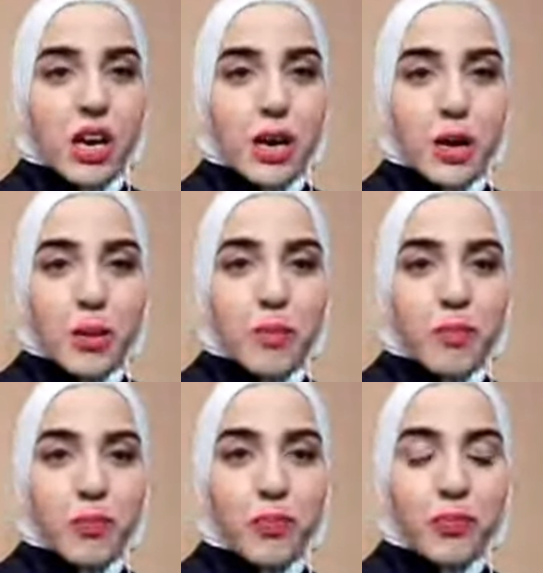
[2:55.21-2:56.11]

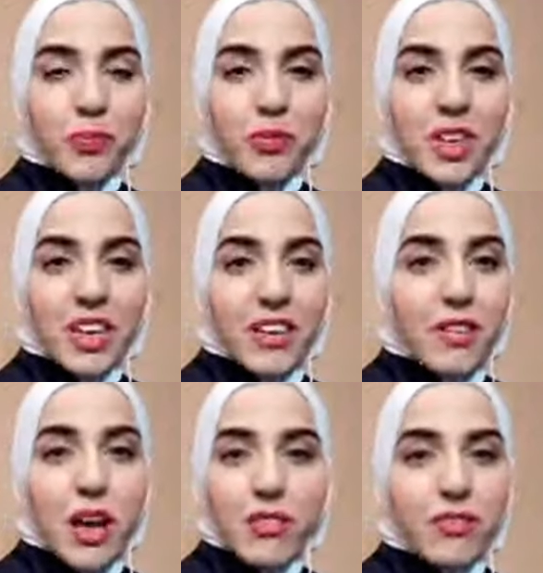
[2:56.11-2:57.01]
Um, uh,
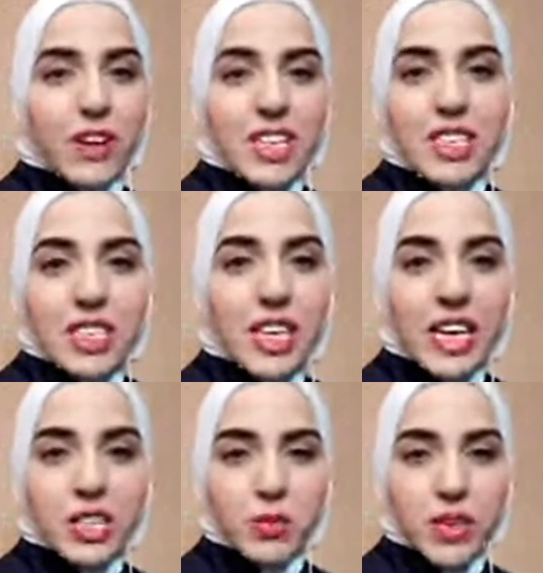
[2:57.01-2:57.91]
uh, fasting
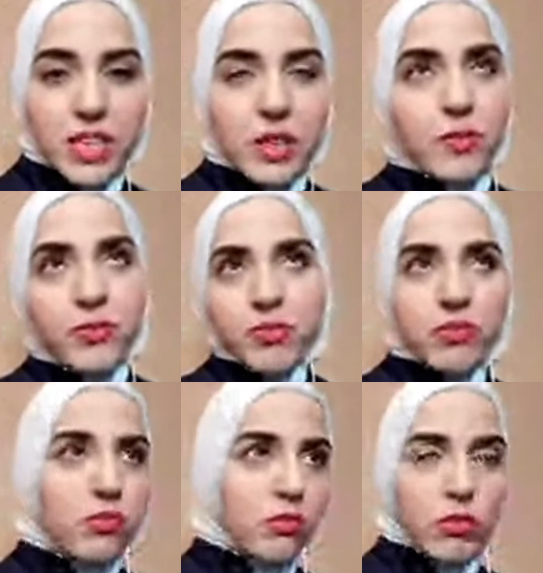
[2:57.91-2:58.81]
has been
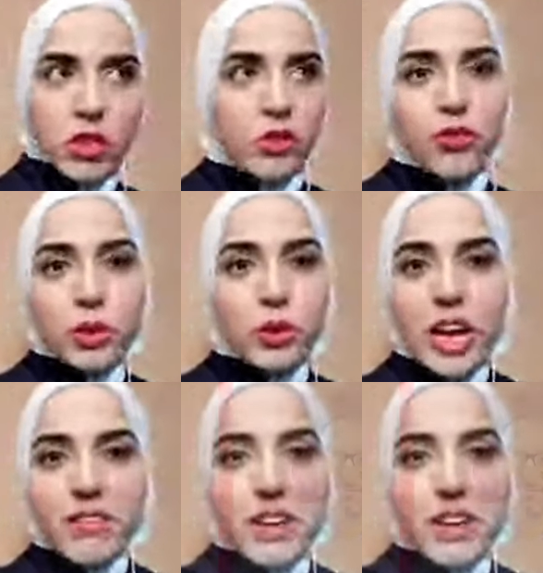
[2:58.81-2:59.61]
if you look